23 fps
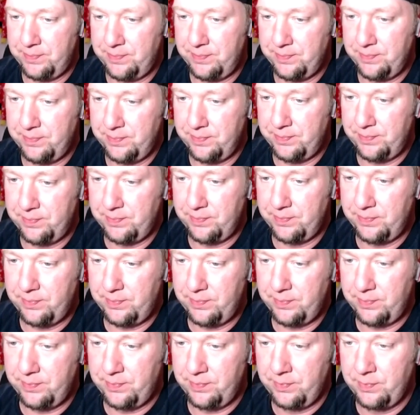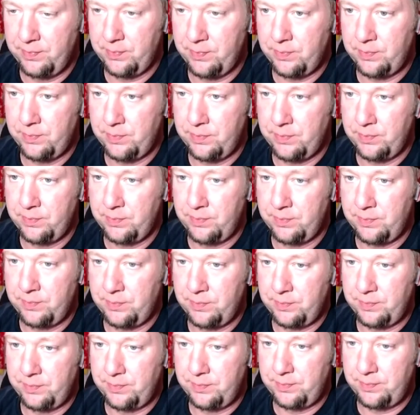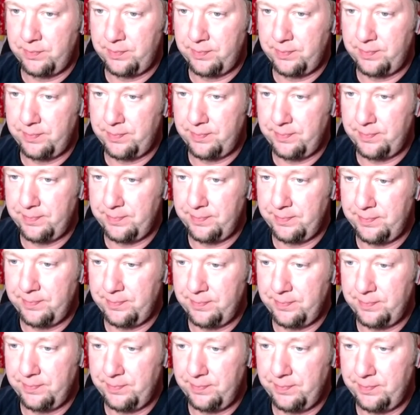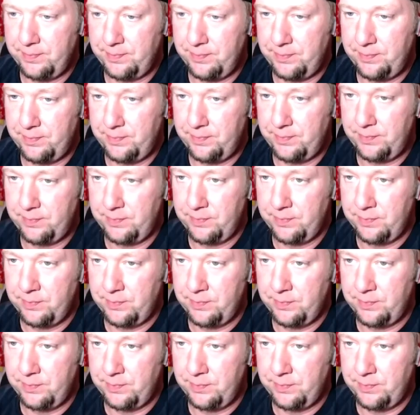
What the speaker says: [no speech]